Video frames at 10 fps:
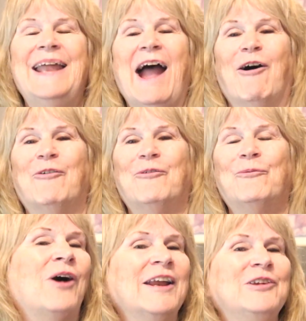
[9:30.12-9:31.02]
Now,
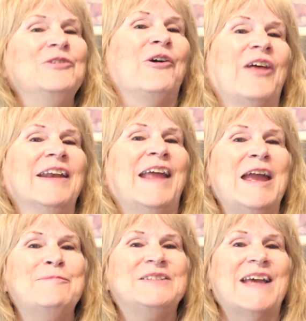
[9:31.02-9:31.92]
why do you know that
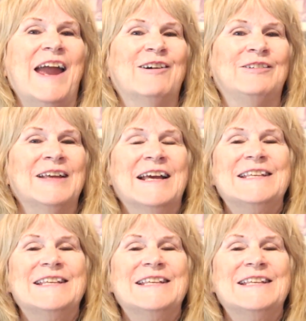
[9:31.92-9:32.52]
name, Zale?